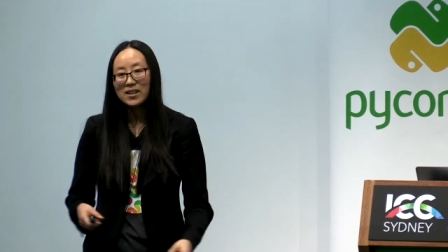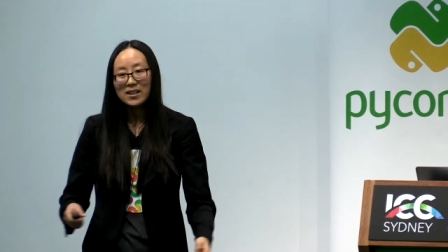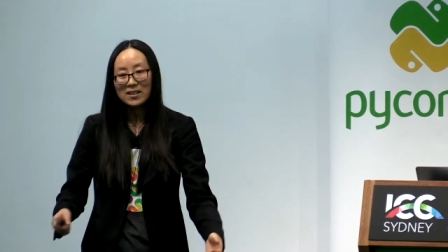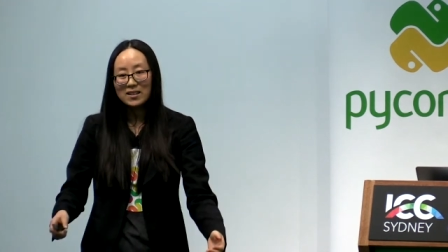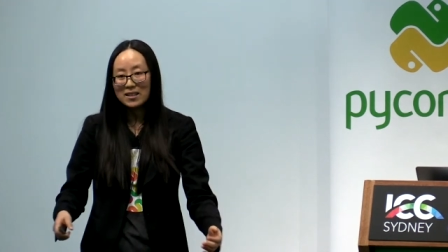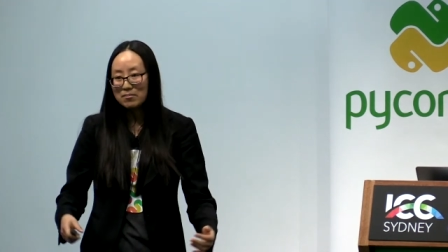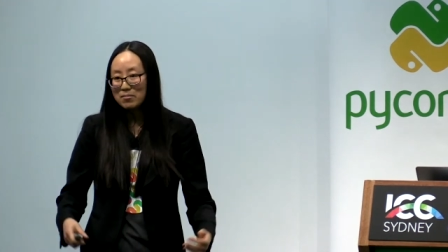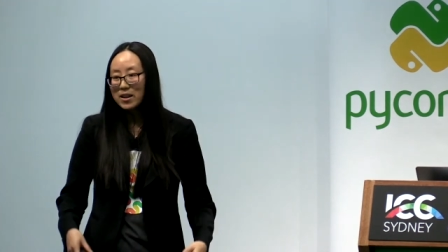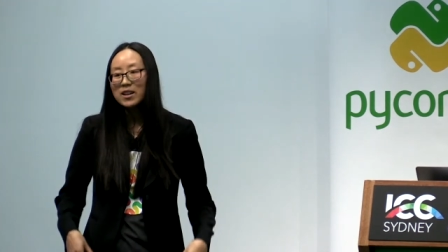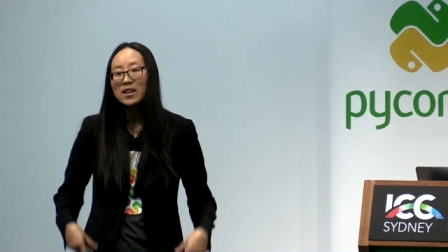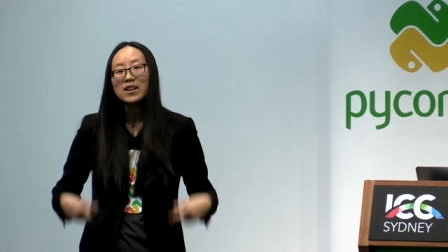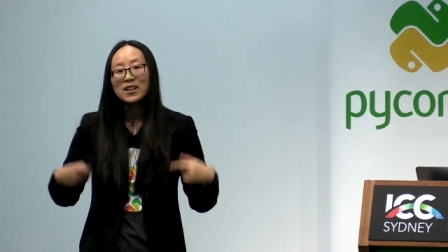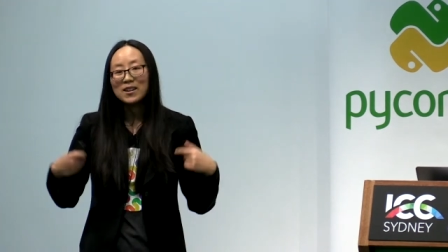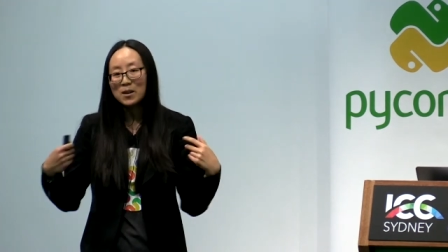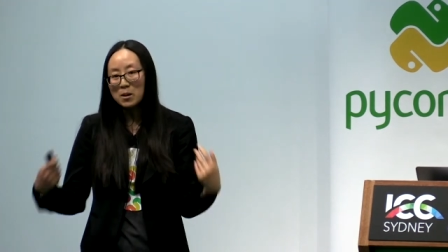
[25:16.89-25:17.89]
Uh, to
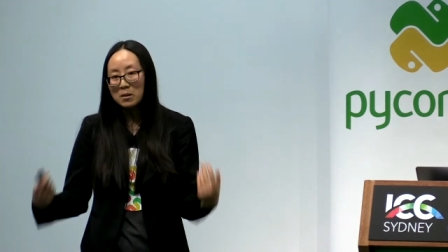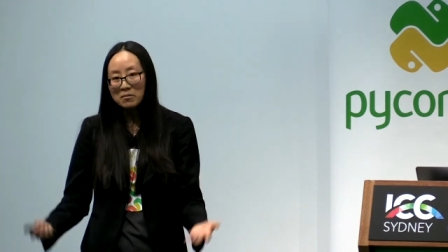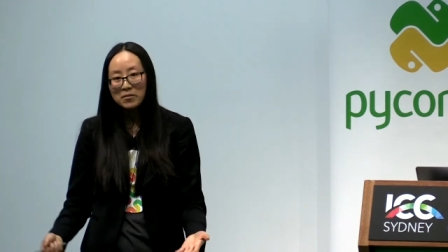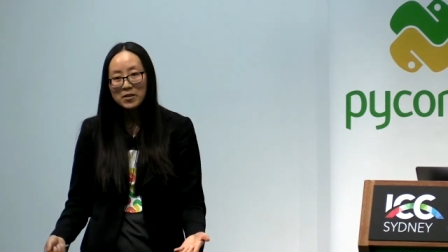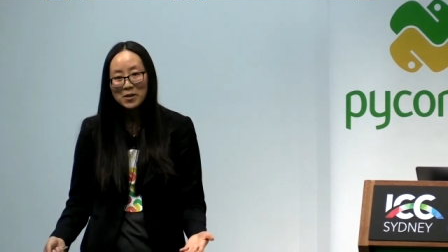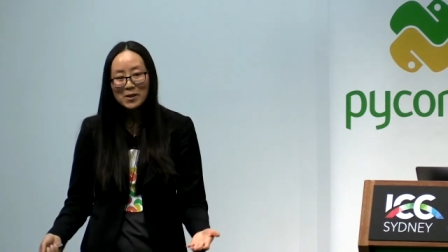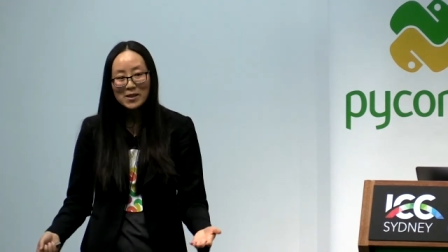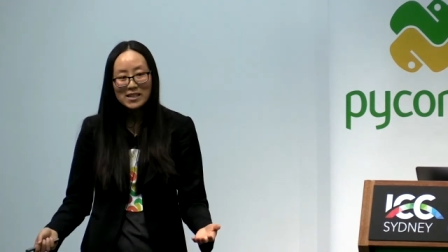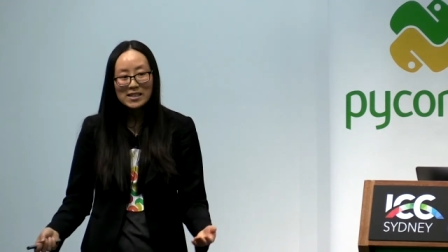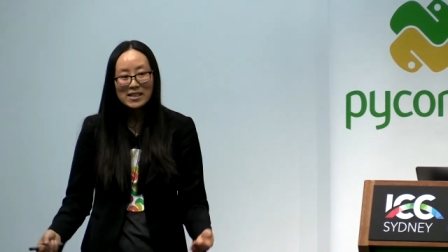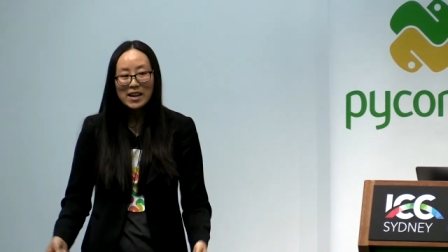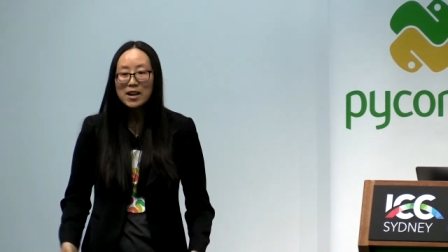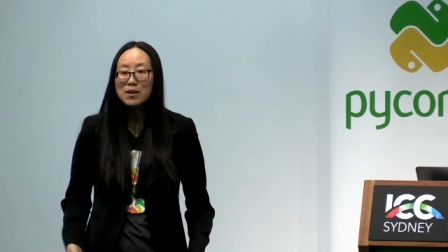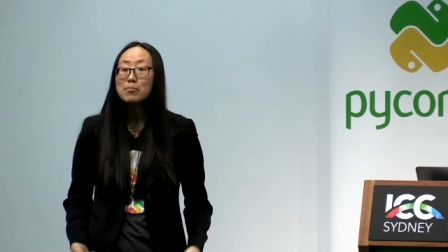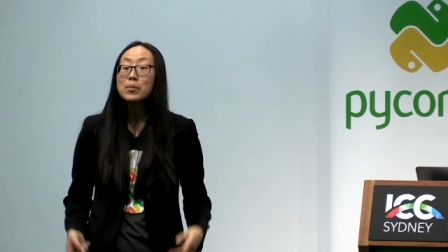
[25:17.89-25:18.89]
me, it feels the
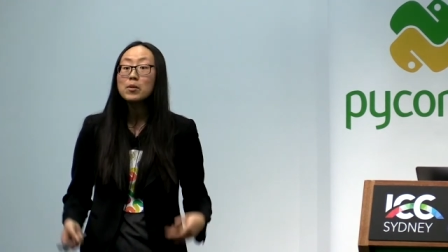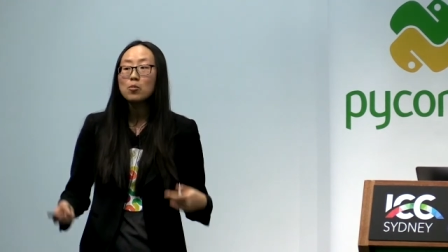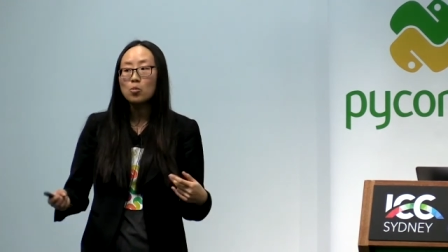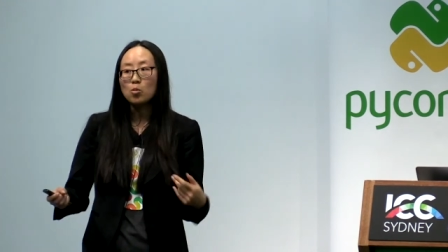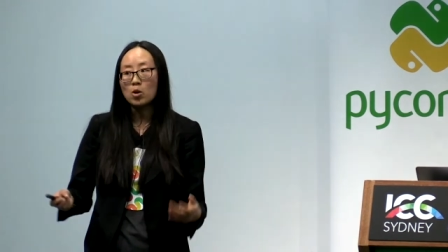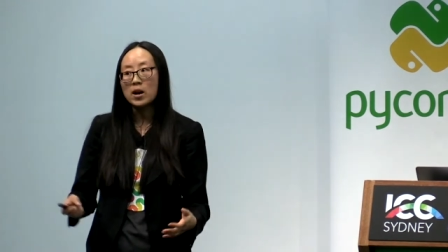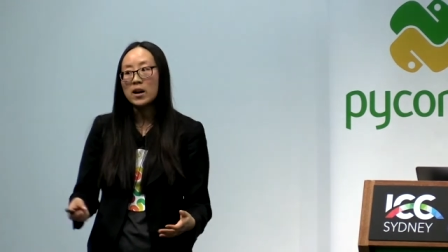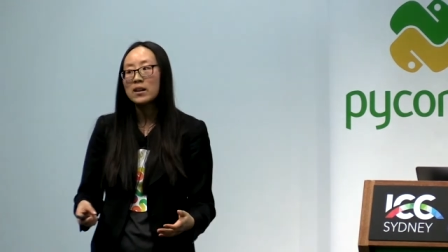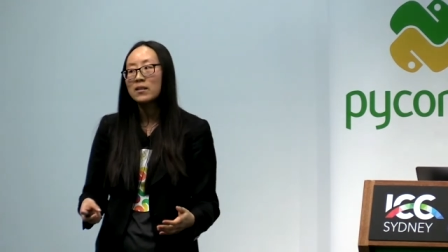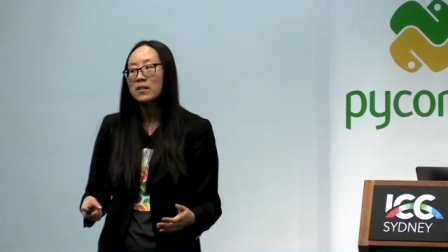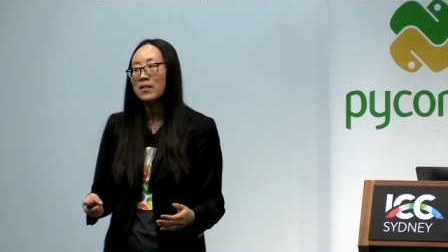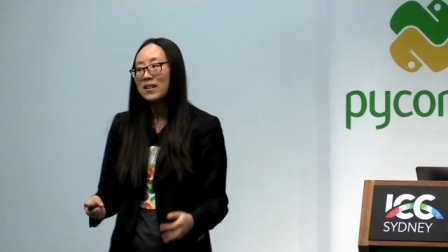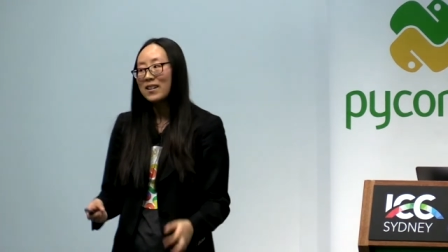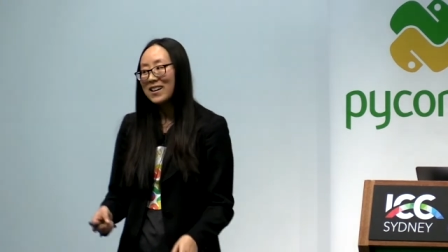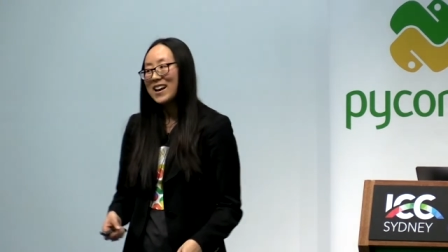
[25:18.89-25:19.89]
same, but
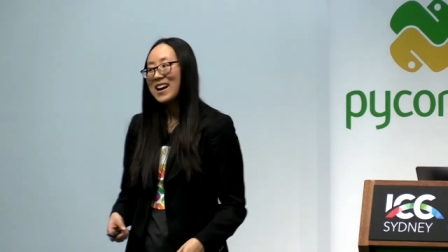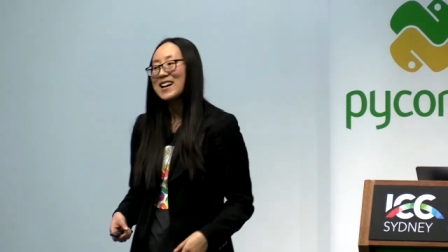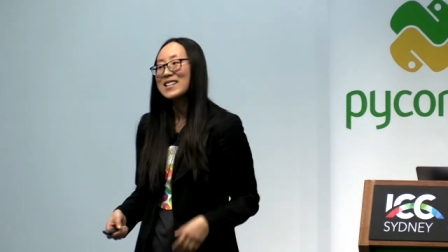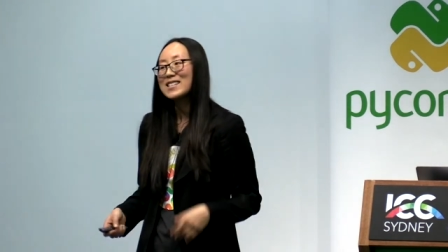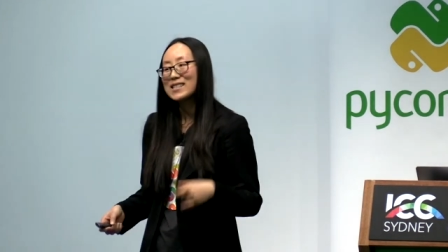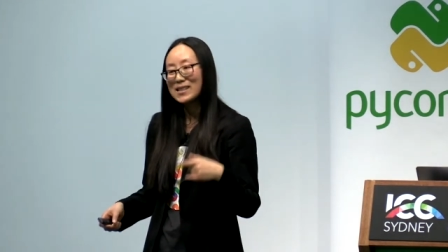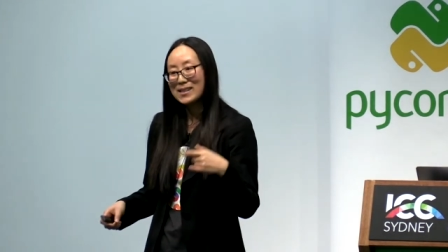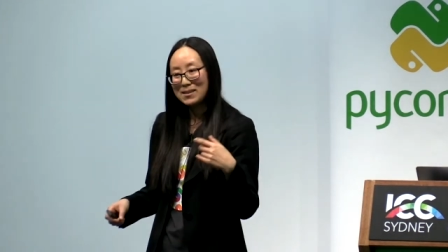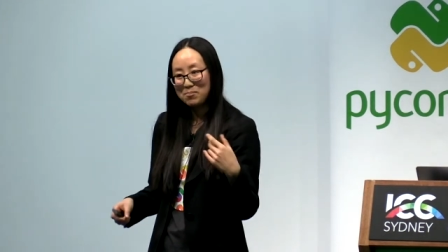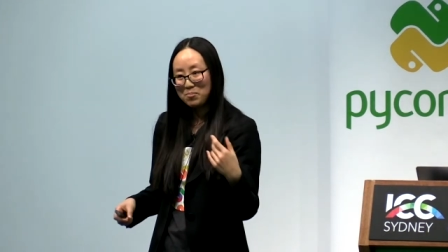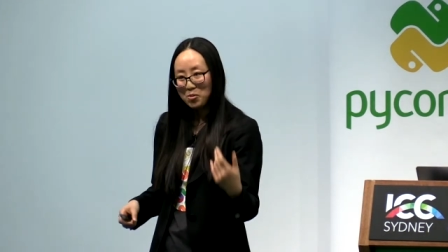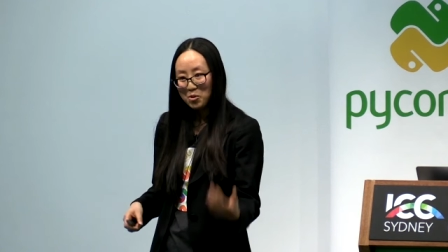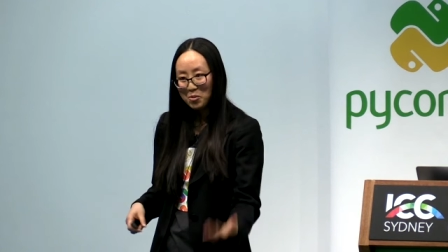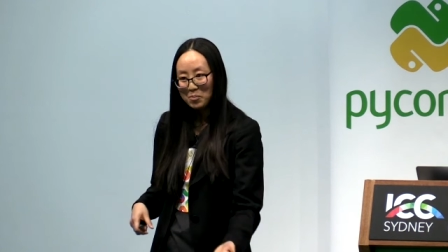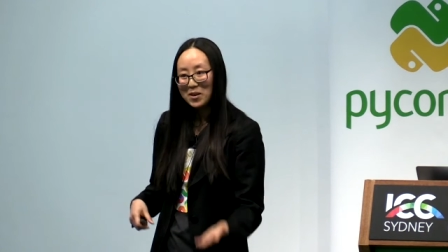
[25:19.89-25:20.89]
one has
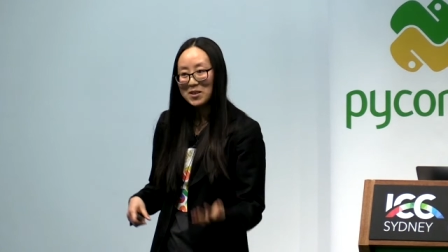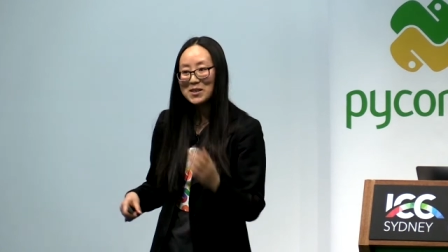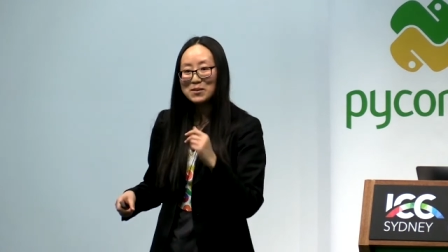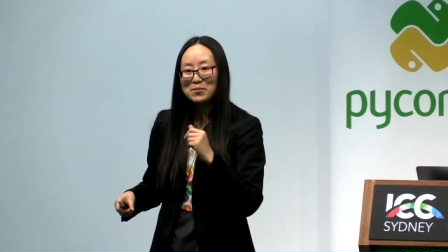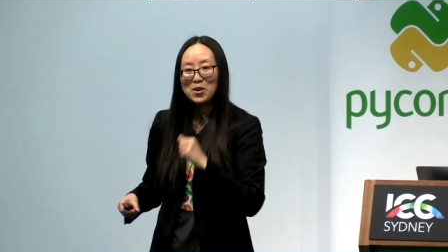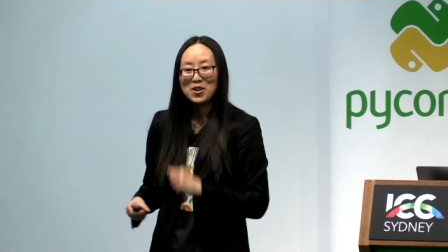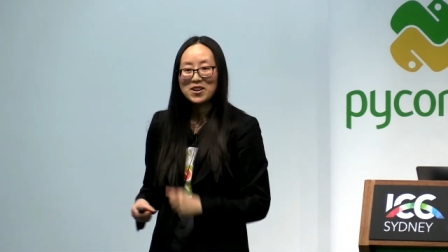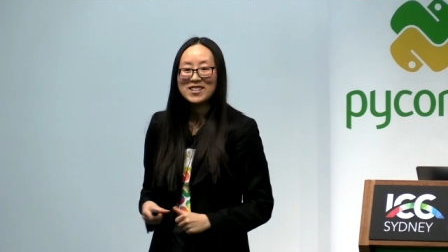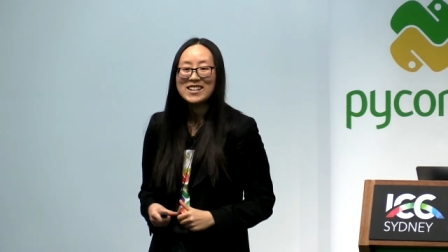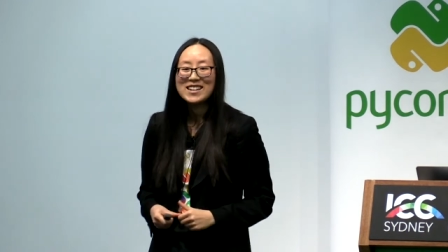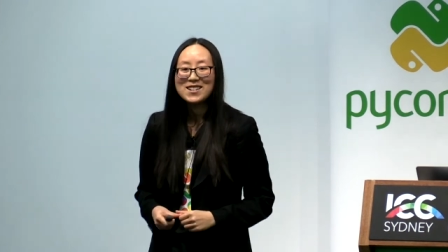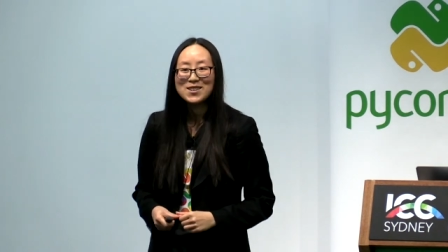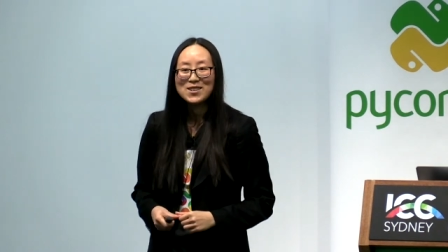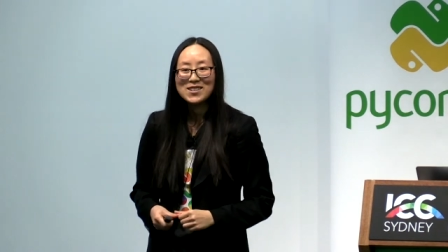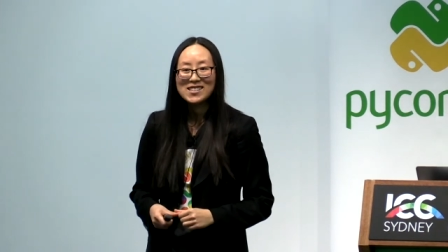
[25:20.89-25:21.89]
more positive
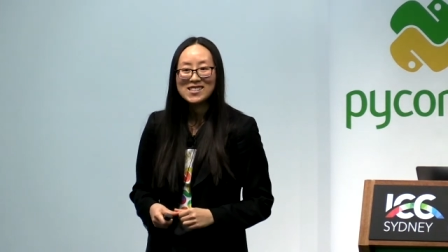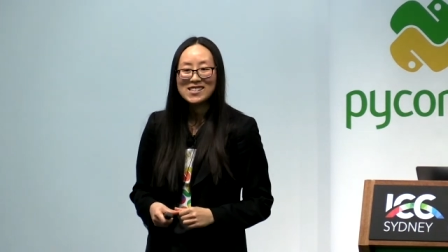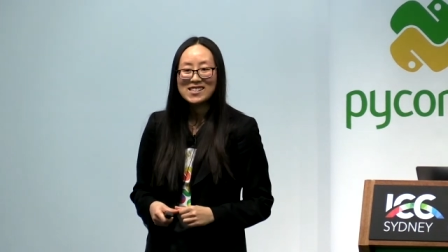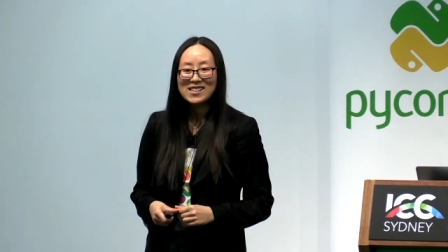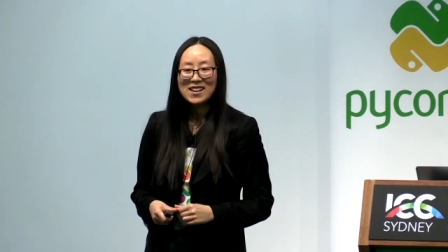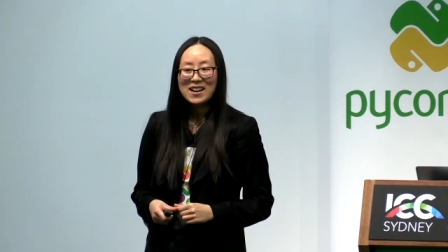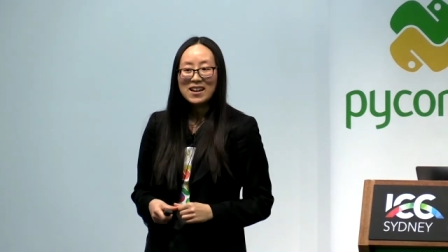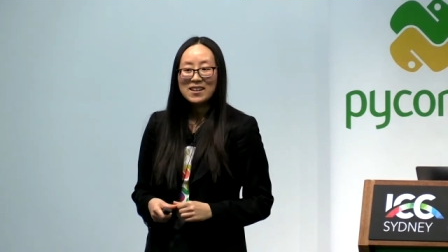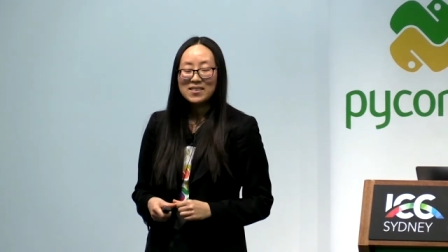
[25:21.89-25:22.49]
connotations